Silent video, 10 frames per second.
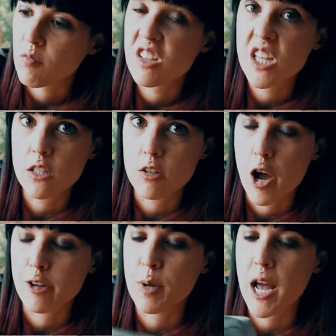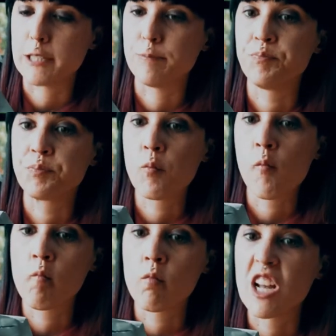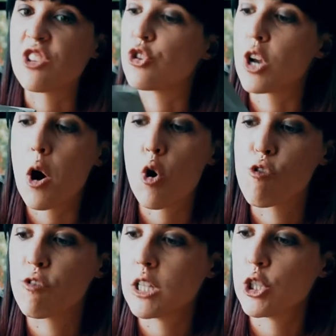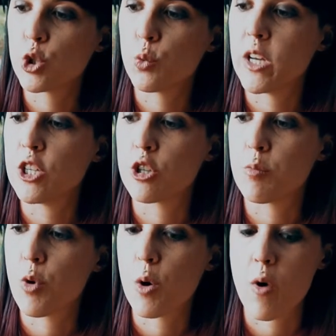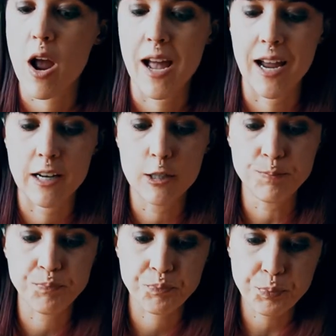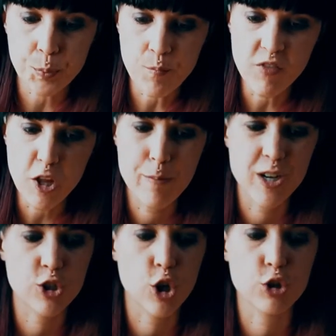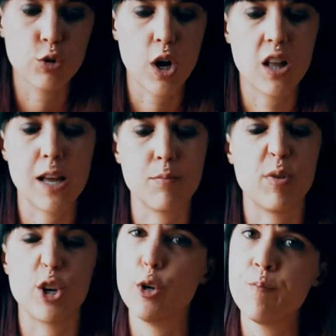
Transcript: That's not bad. It's not overly sweet to the point where I hate it, but it's also not like bitter.